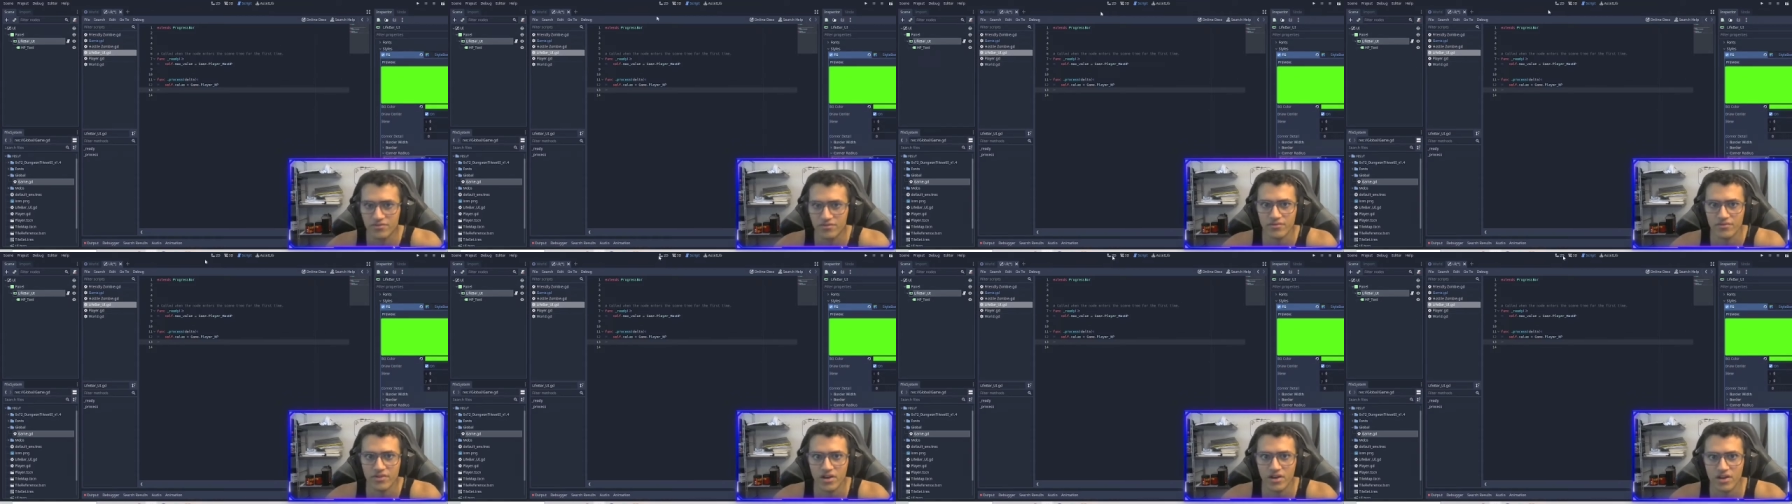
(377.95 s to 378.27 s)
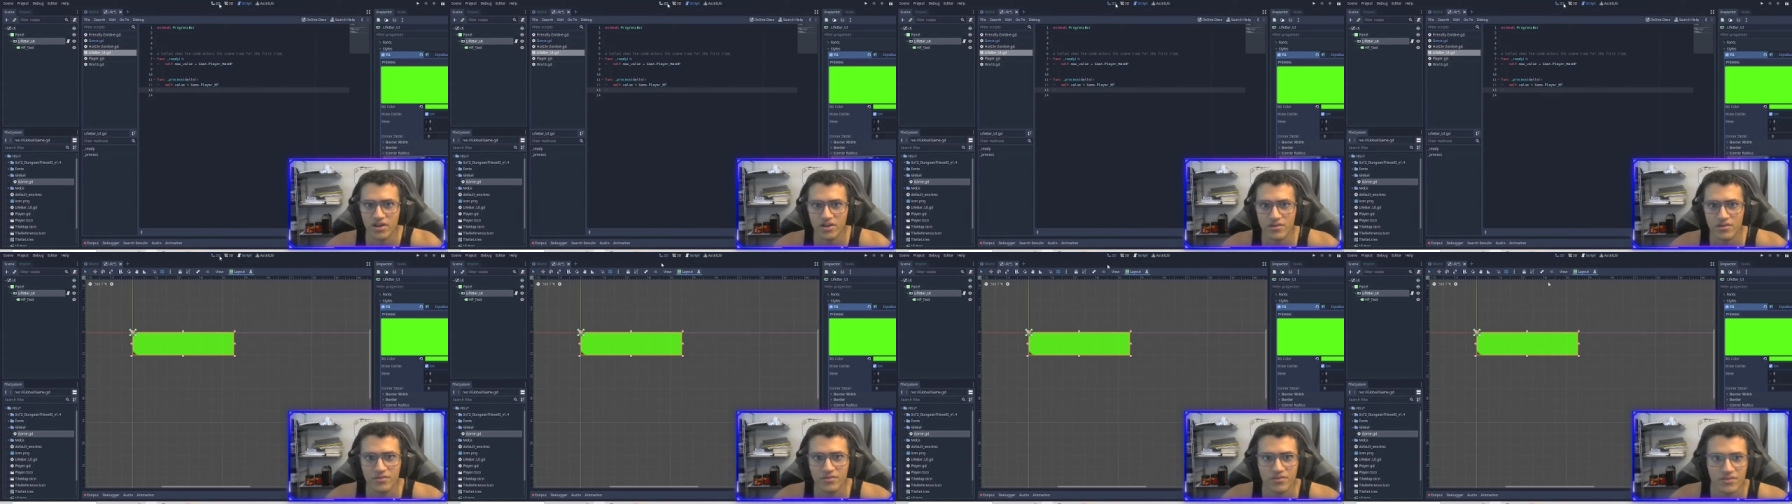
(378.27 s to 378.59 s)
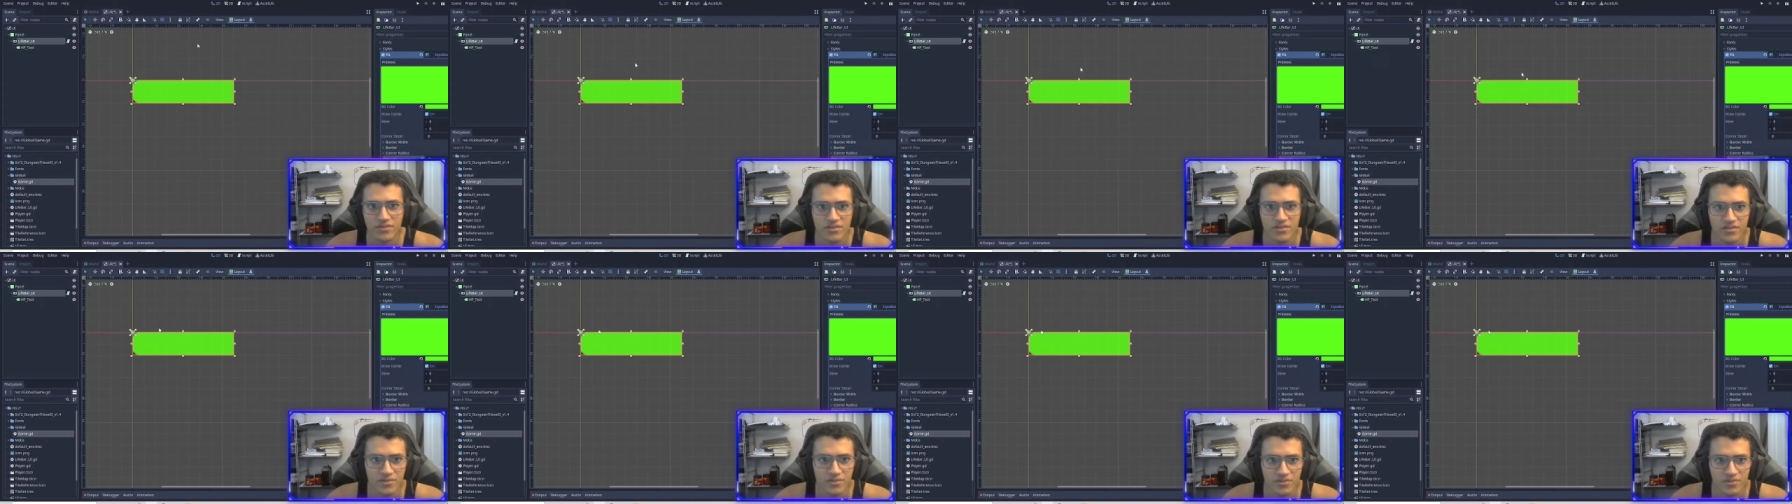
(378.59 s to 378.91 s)
5.
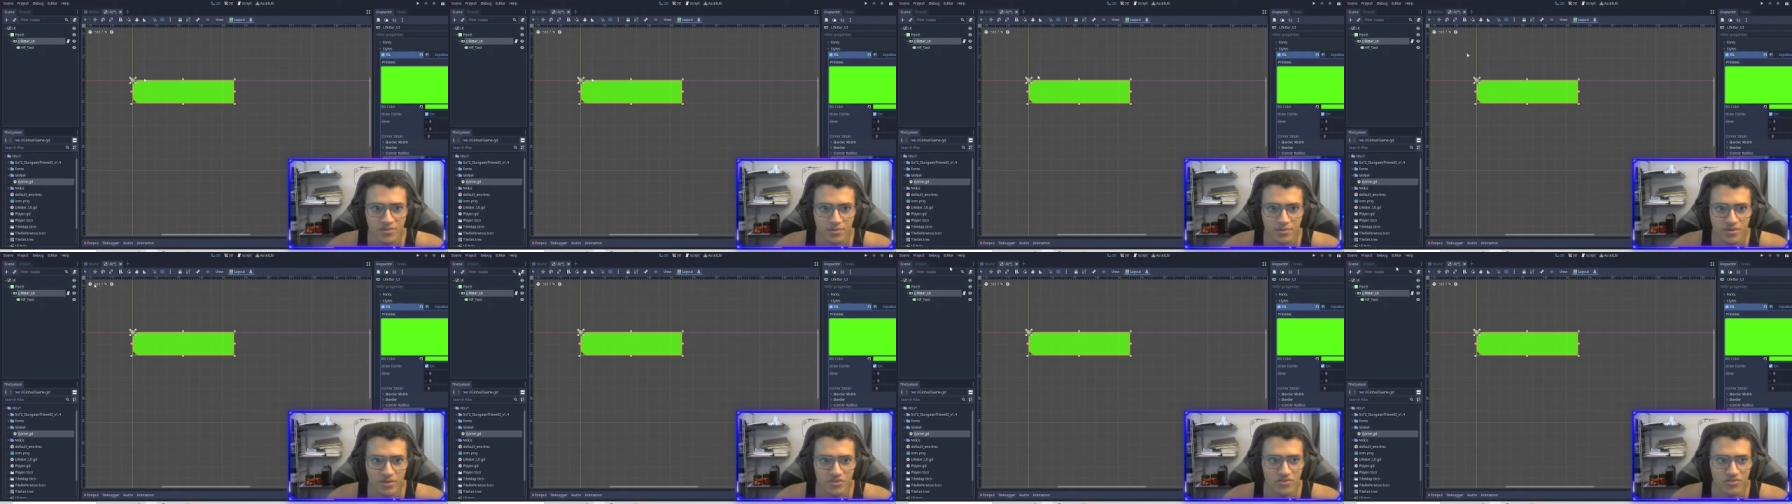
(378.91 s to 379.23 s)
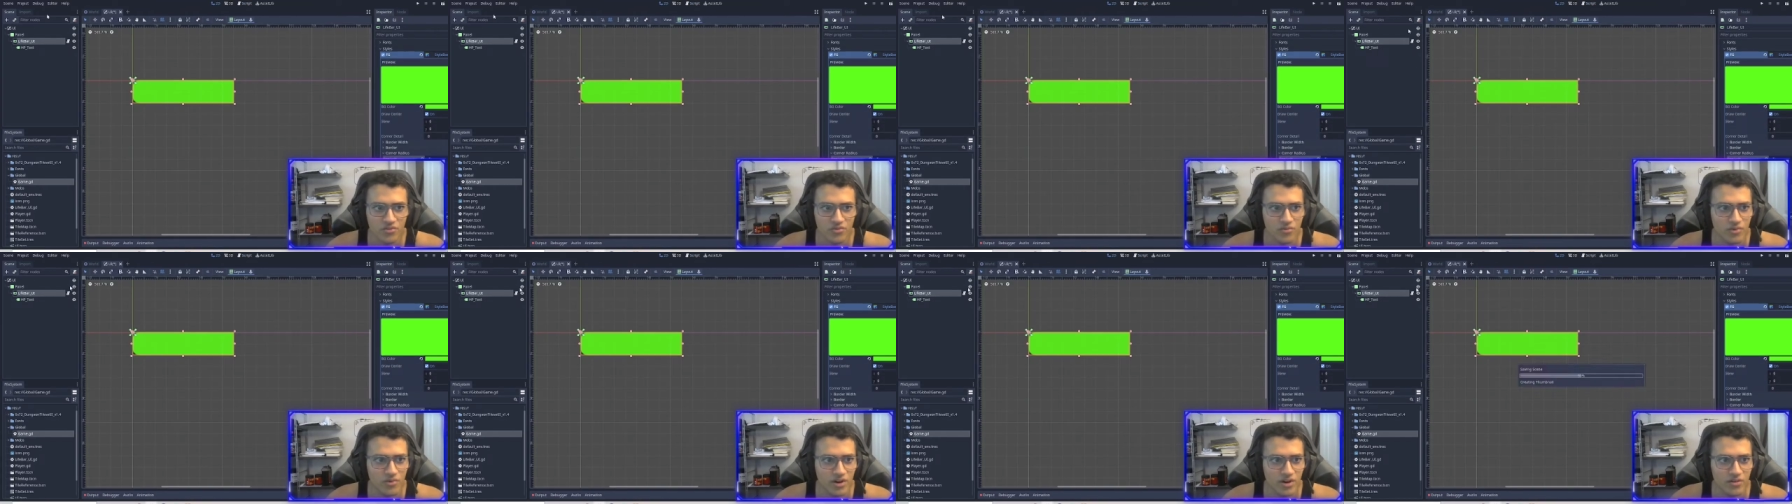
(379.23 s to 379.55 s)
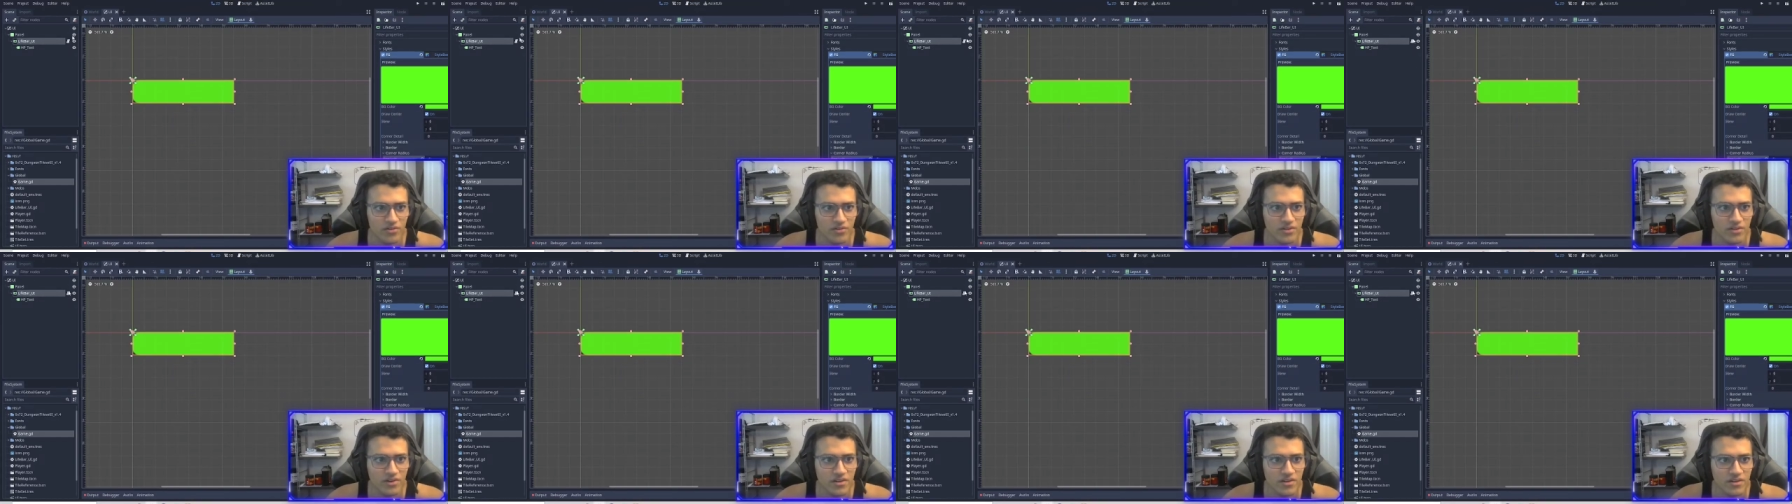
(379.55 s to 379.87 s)
It seems a bit too
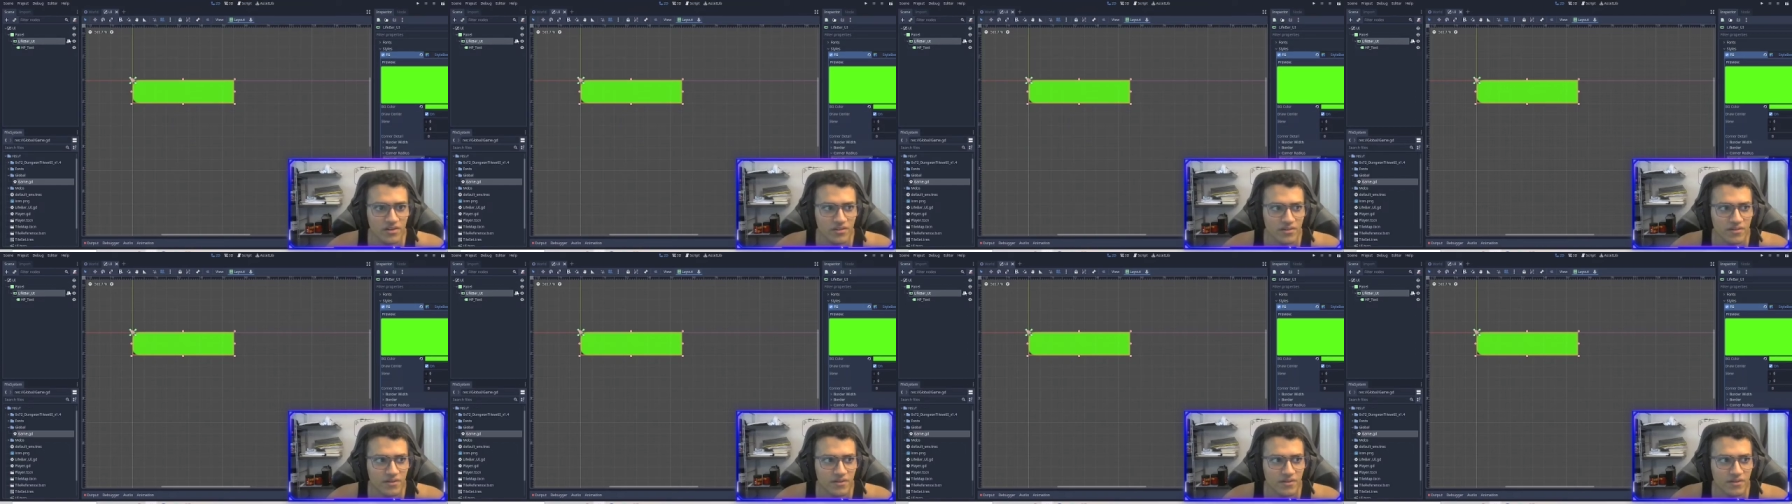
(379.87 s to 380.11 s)
rounded.